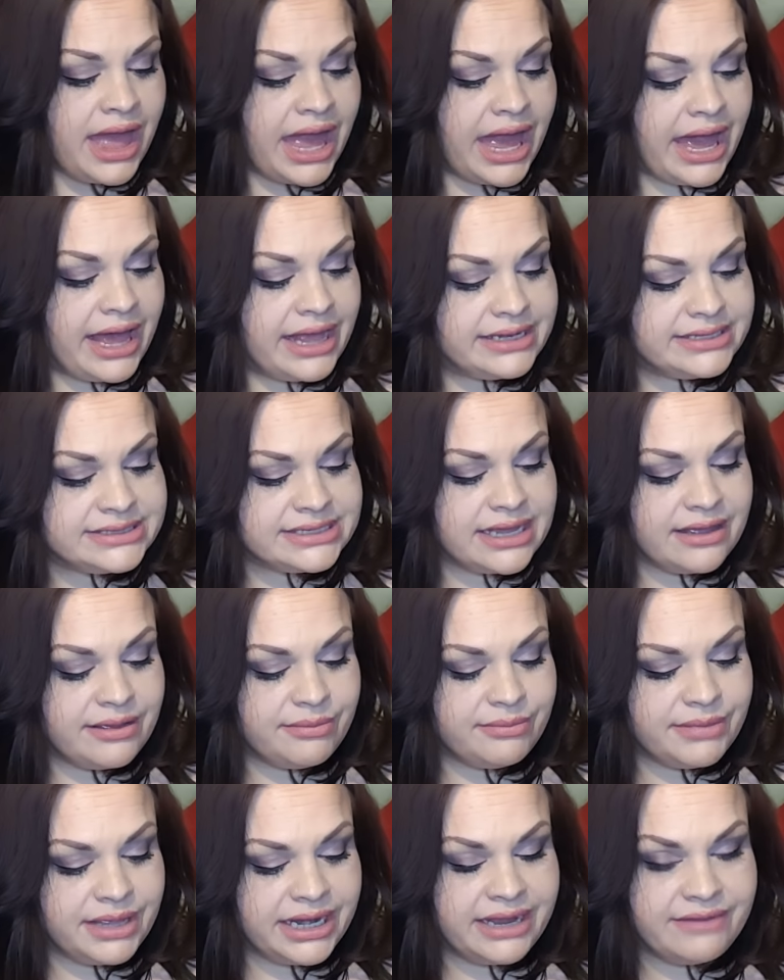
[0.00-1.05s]
and
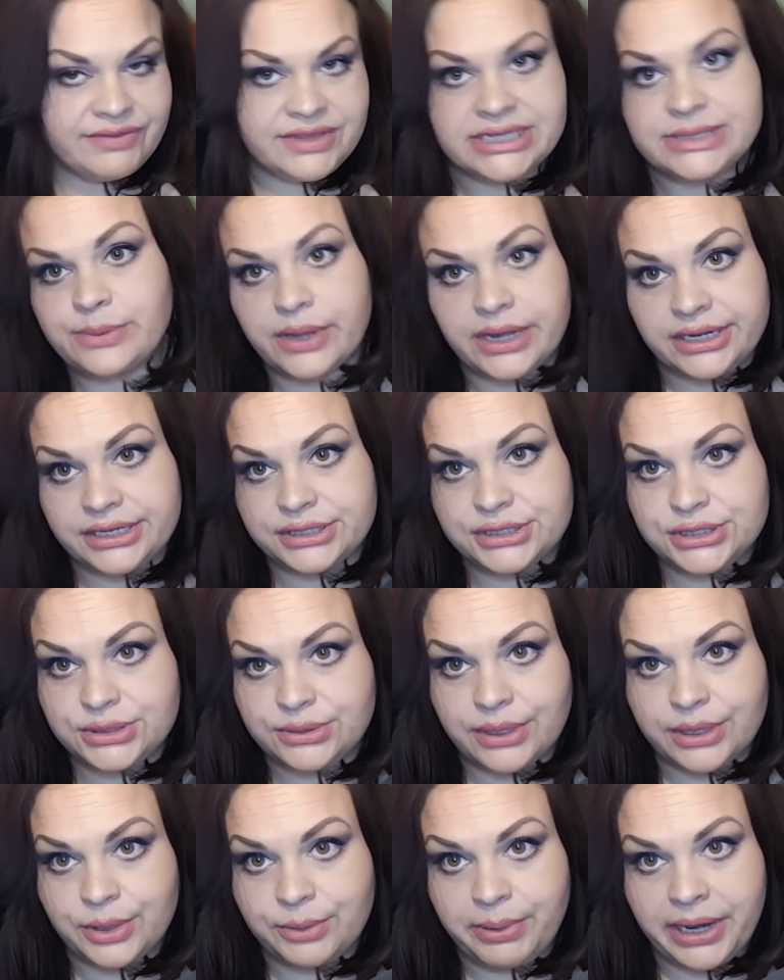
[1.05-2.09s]
um, and I have this one and
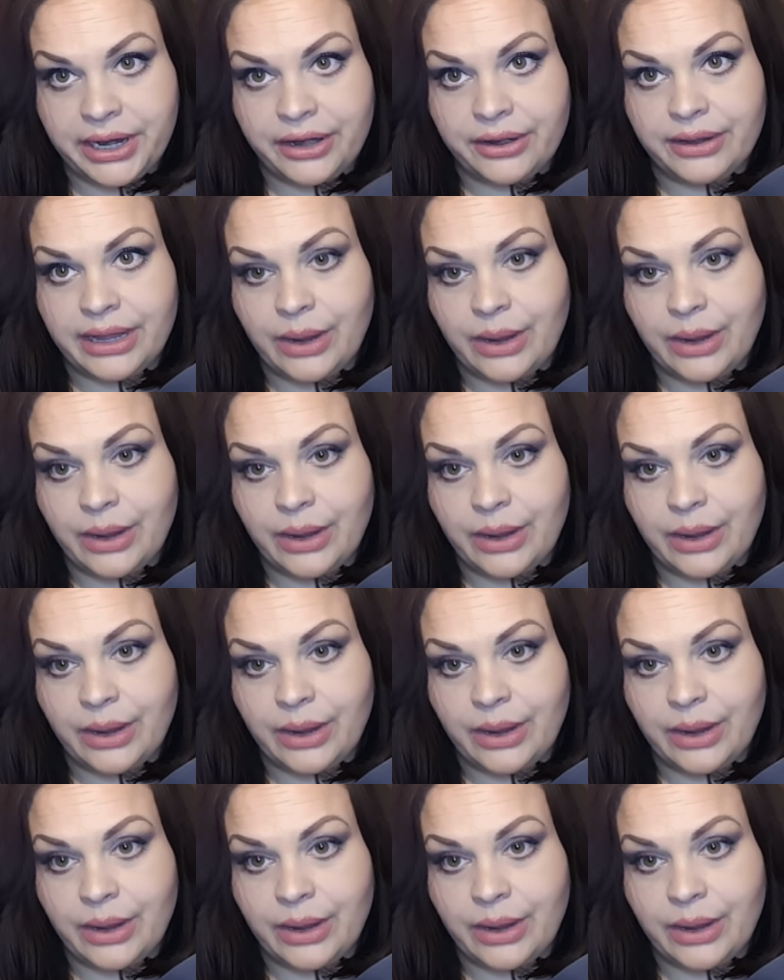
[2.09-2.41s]
two other pair,